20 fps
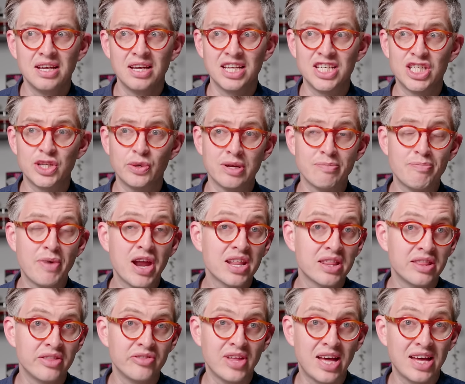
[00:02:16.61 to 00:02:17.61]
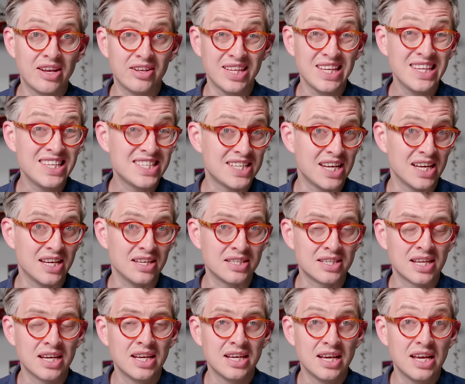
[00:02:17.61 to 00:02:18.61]
and doing better than that these
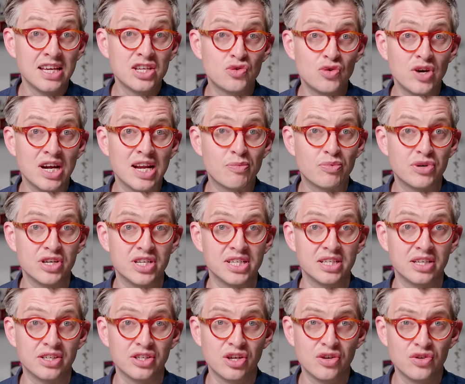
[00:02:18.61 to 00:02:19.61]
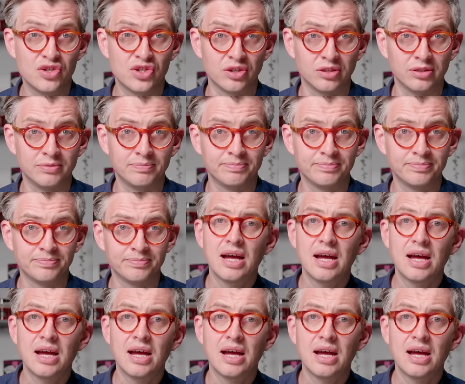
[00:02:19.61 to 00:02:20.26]
days is really pretty unusual.